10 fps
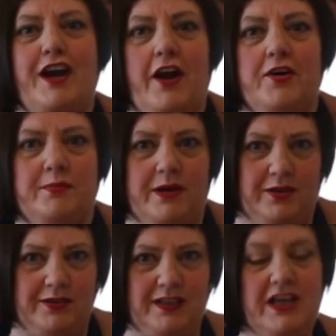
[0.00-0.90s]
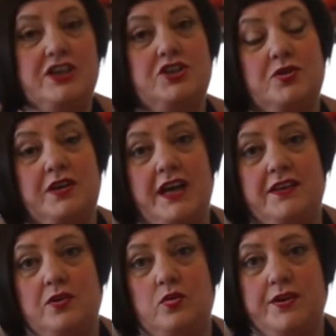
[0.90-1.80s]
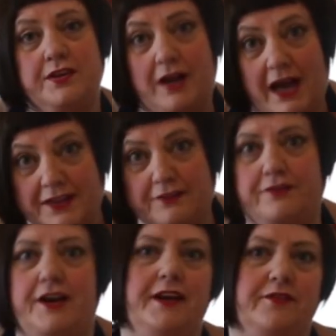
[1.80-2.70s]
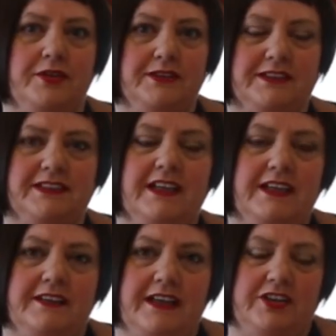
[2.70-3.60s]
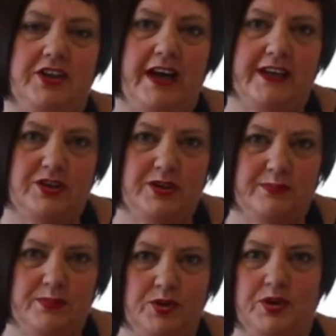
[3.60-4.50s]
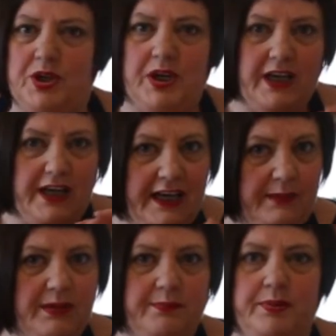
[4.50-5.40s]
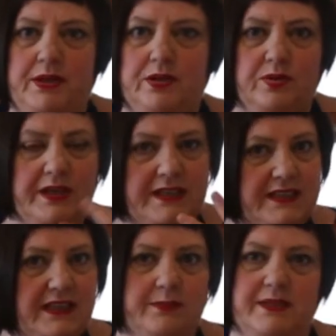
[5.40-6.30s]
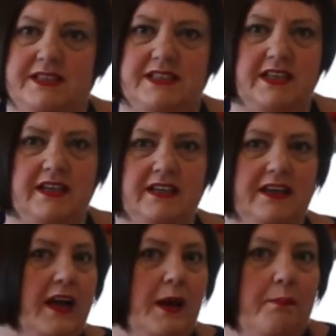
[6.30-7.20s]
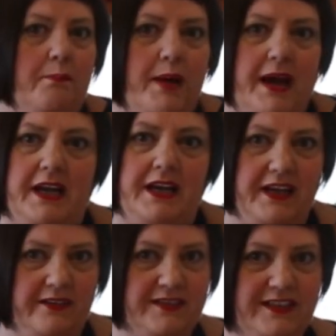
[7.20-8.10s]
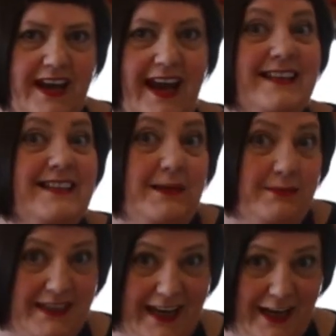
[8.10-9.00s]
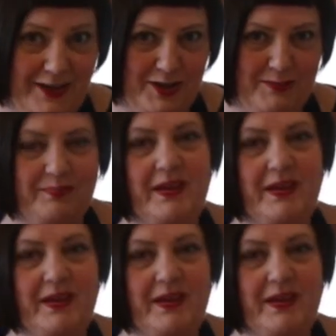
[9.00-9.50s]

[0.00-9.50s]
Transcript: caramel together with the other flavorings that you add to the milk: lemon peel, a cinnamon stick, bay leaves, and some sage.